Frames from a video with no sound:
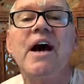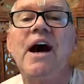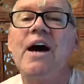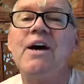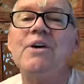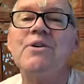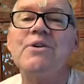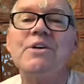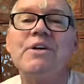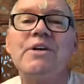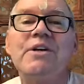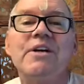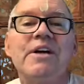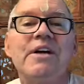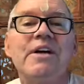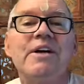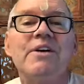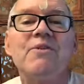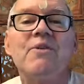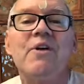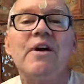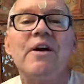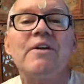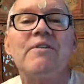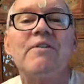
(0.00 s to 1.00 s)

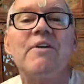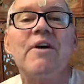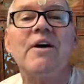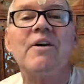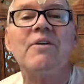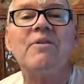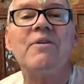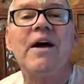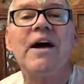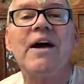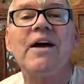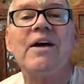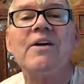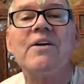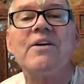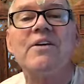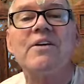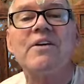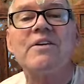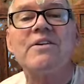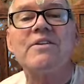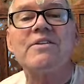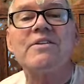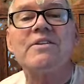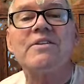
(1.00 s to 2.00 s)
Anjali, one of our
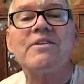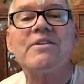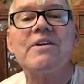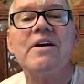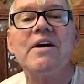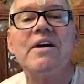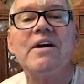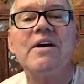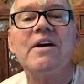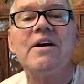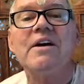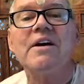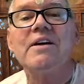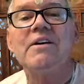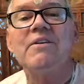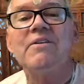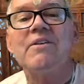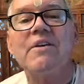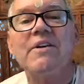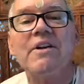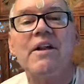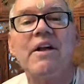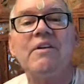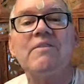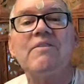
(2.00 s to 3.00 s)
regulars, and
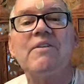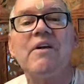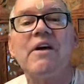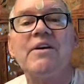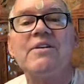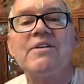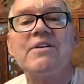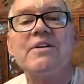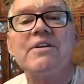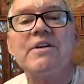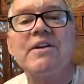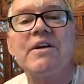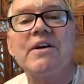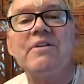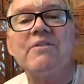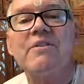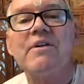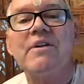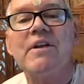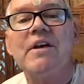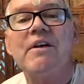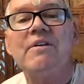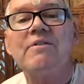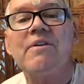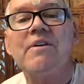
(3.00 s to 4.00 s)
we love Anjali. We
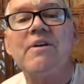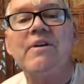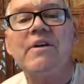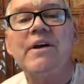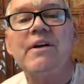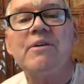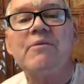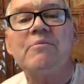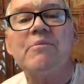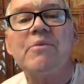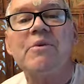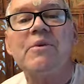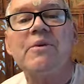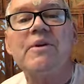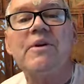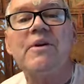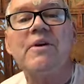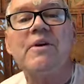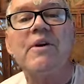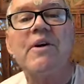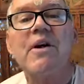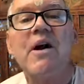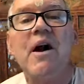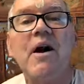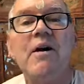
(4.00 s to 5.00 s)
love her input,
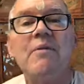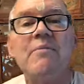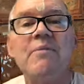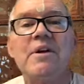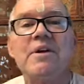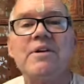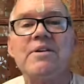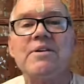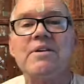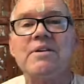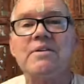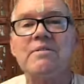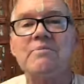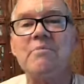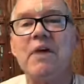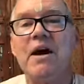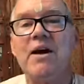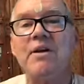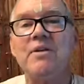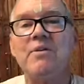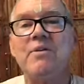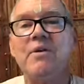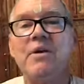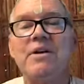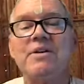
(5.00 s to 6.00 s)
her comments.
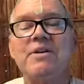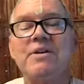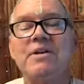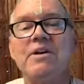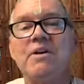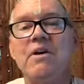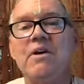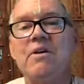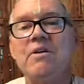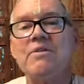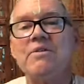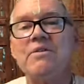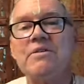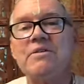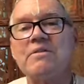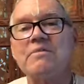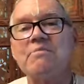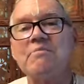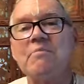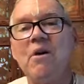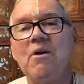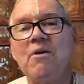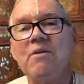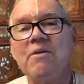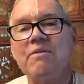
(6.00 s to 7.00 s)
By the way, she calls this
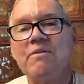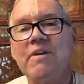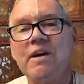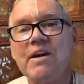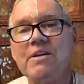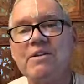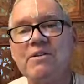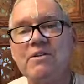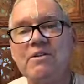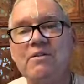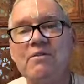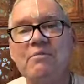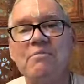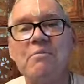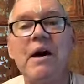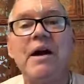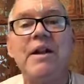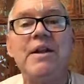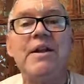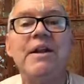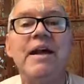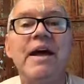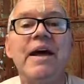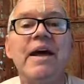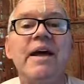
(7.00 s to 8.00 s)
Motivational
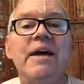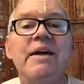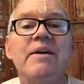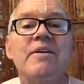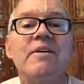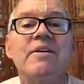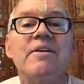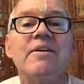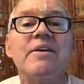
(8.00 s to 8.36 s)
Monday.